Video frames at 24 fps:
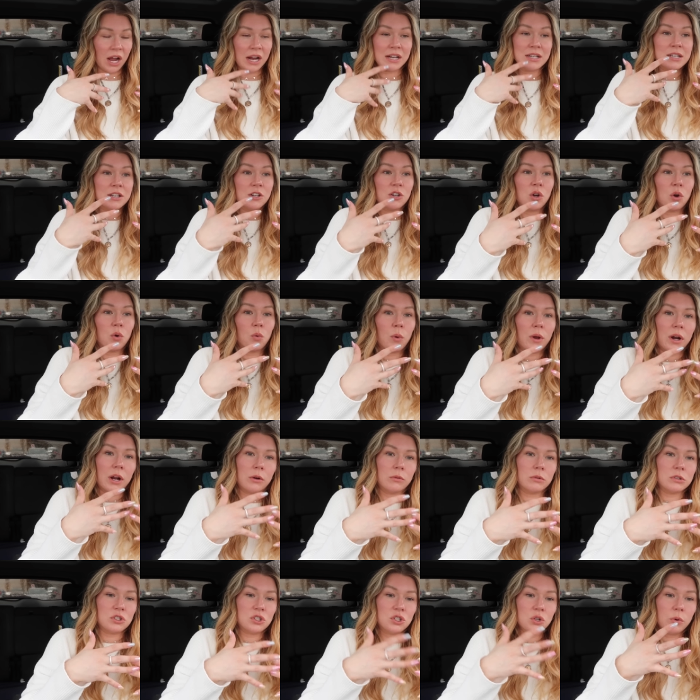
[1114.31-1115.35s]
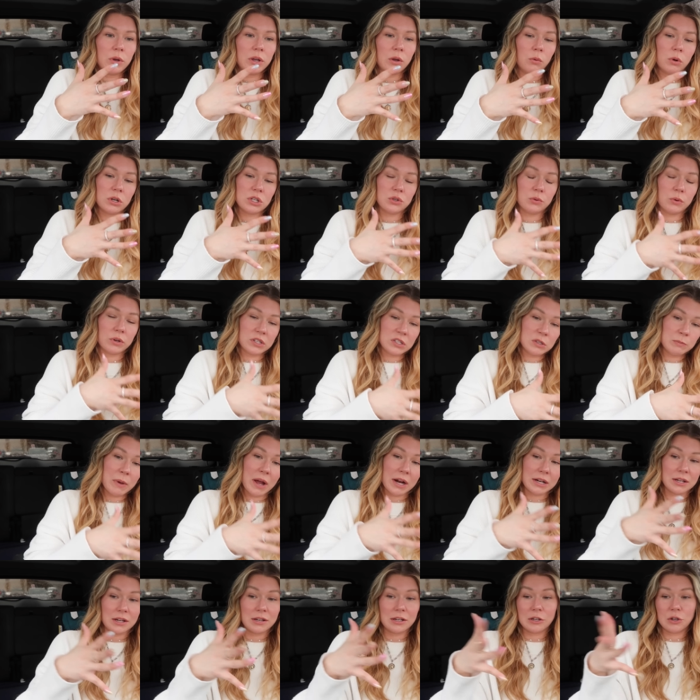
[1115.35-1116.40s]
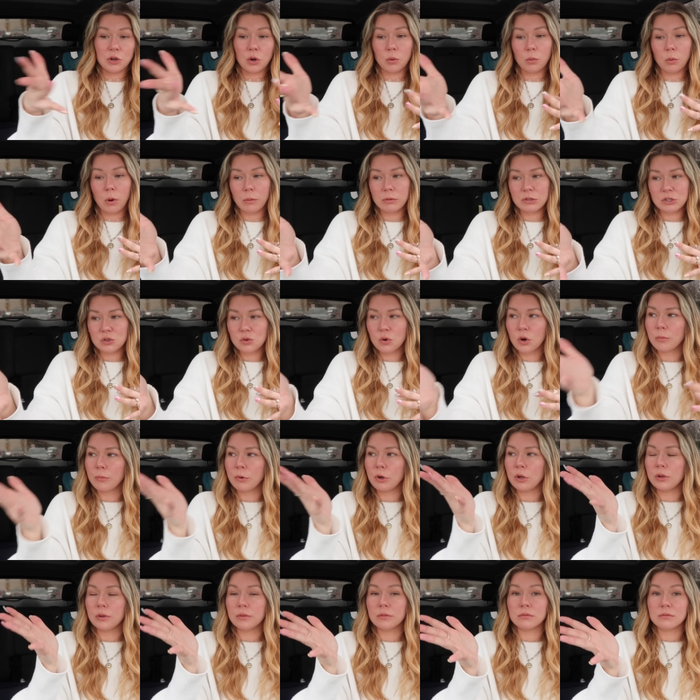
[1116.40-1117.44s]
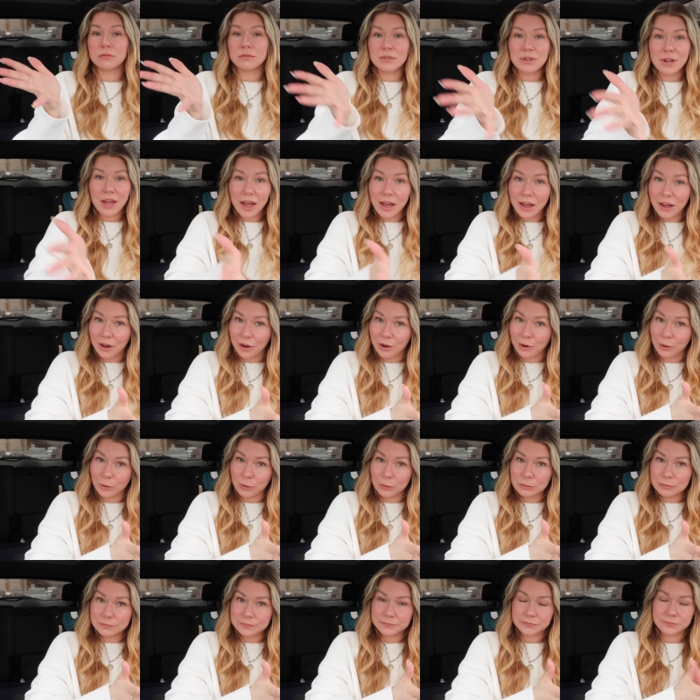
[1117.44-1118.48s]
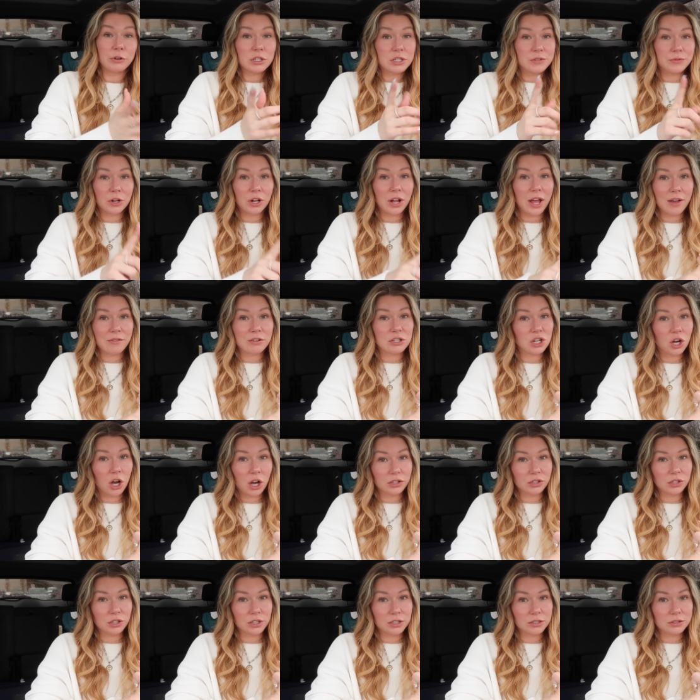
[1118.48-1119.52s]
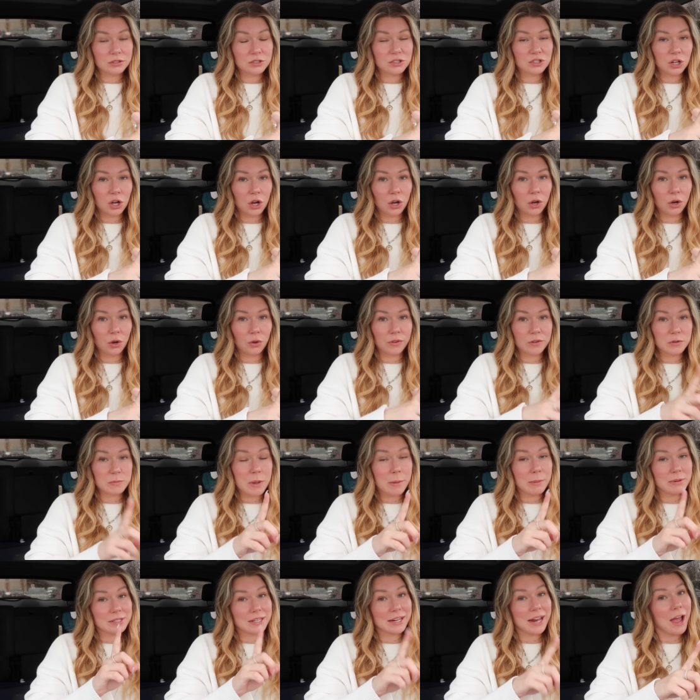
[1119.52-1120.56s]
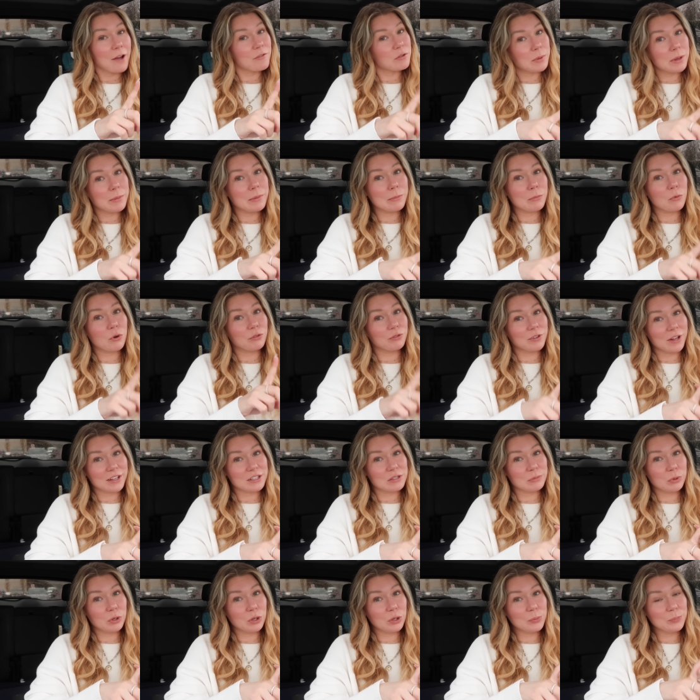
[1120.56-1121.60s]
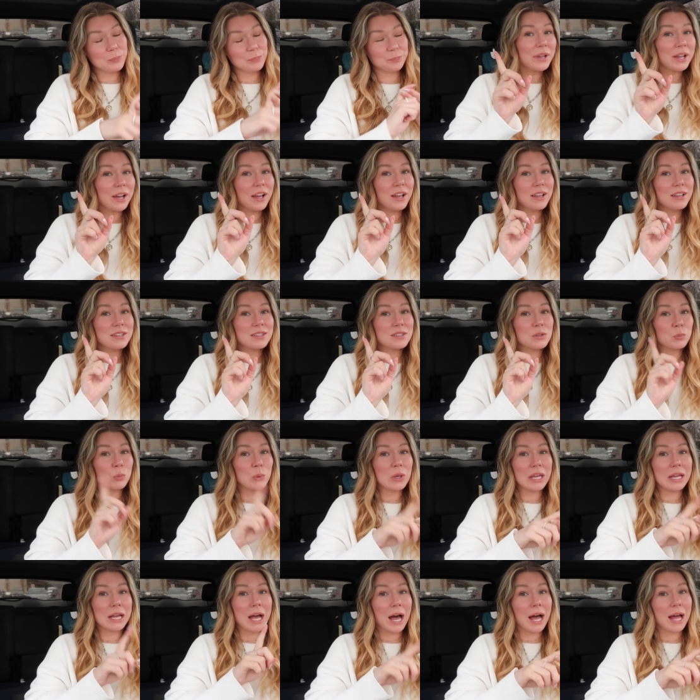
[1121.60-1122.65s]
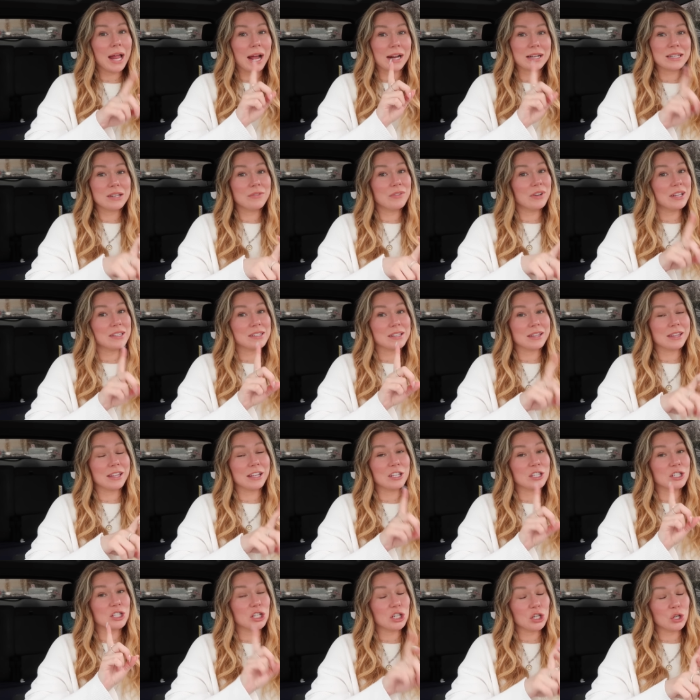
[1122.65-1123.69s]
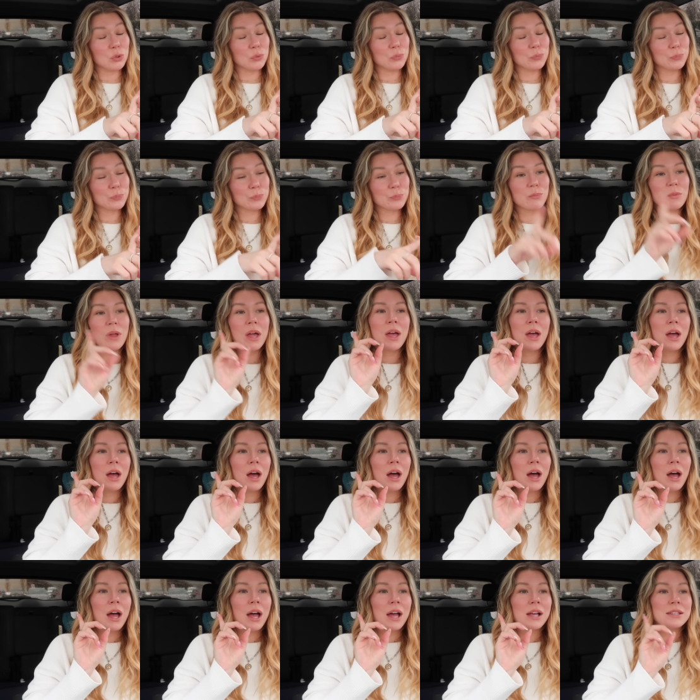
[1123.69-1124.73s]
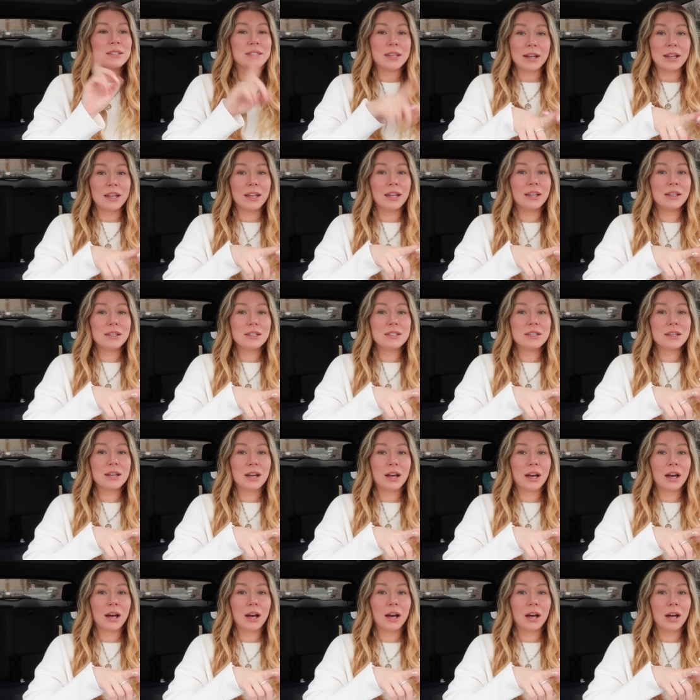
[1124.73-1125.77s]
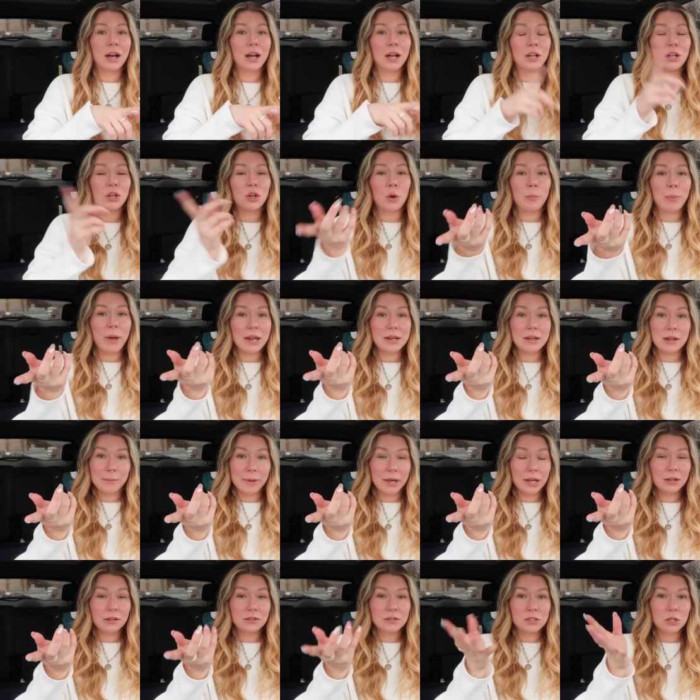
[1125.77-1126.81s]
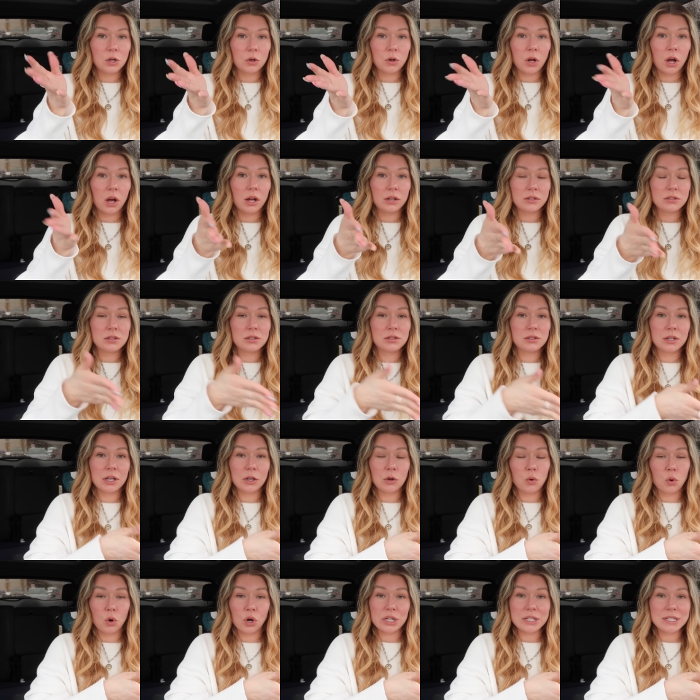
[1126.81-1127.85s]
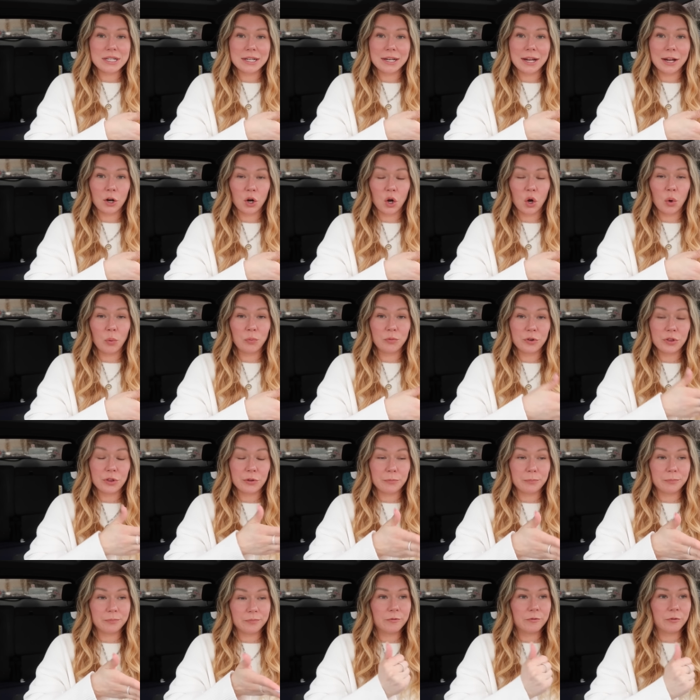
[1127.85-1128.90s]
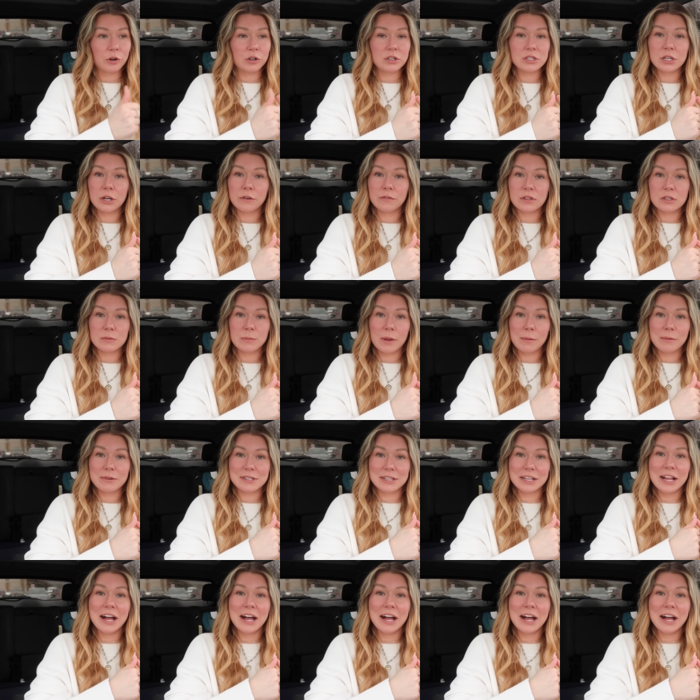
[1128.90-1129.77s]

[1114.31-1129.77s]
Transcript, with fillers: I didn't know what I was doing, what to expect. I didn't know what was normal. Now, first of all, I have a toddler. So this baby's gonna have to be a bit more flexible because we got activities and things to do. Second, uh, no pandemic, so not in quarantine at home for the first year of this baby's